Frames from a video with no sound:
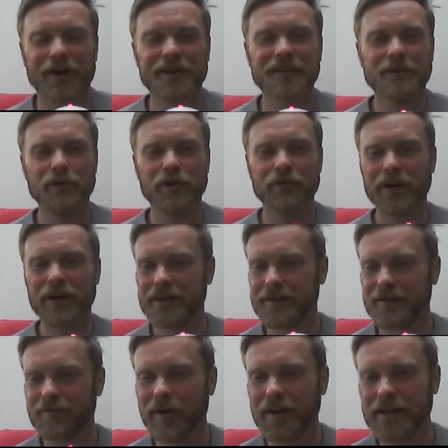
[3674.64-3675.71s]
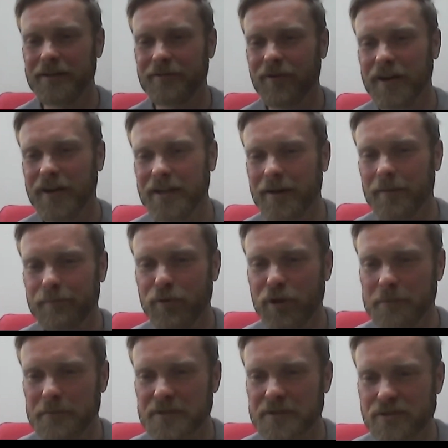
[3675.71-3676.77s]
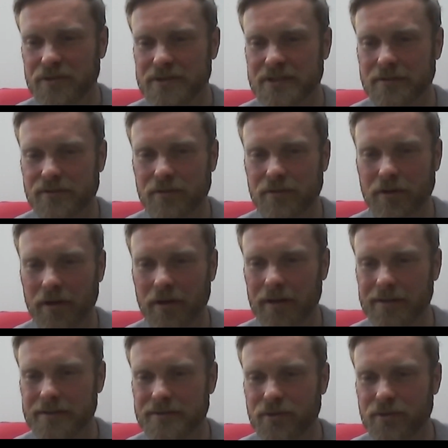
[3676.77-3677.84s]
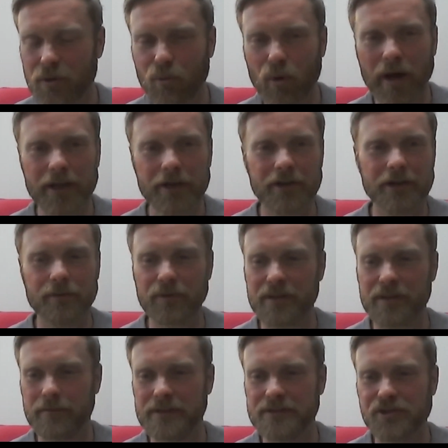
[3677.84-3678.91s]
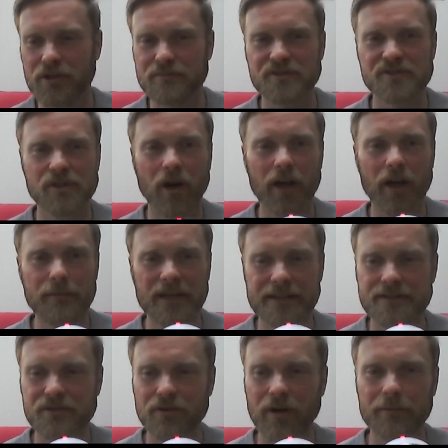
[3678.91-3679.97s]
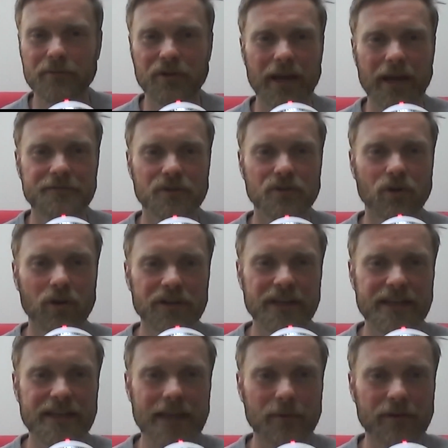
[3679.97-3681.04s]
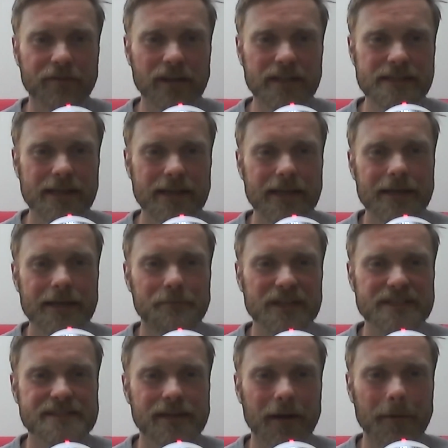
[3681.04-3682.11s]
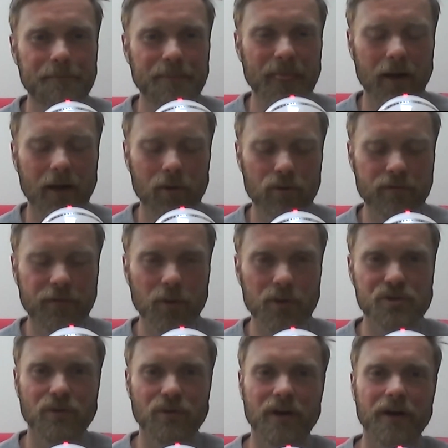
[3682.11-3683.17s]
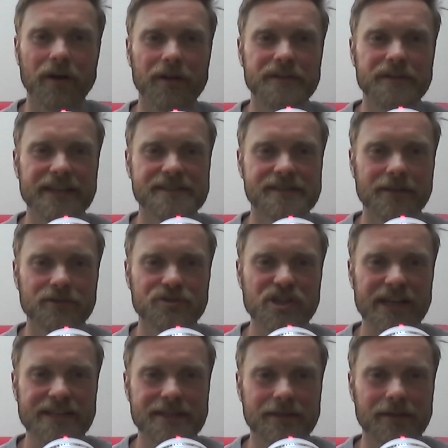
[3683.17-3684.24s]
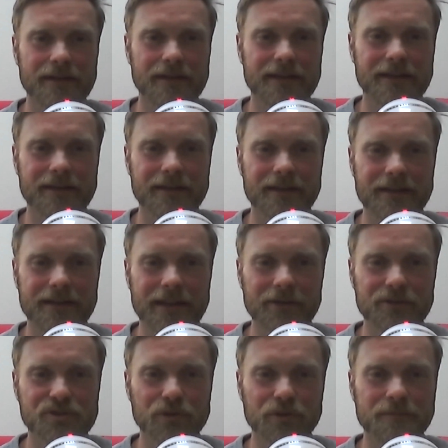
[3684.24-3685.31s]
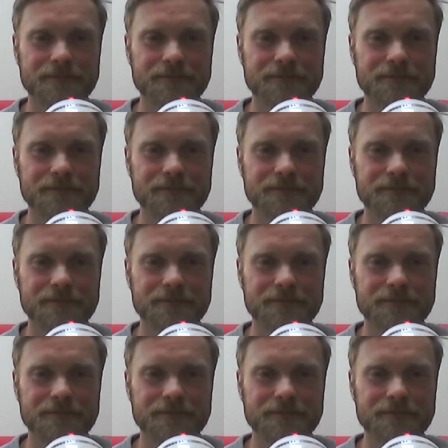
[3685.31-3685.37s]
think we're running up pretty much to the wire here in terms of time. So I'm gonna have to call it a day, my friend. But cool. I'll look forward to our next little chat in a day or two.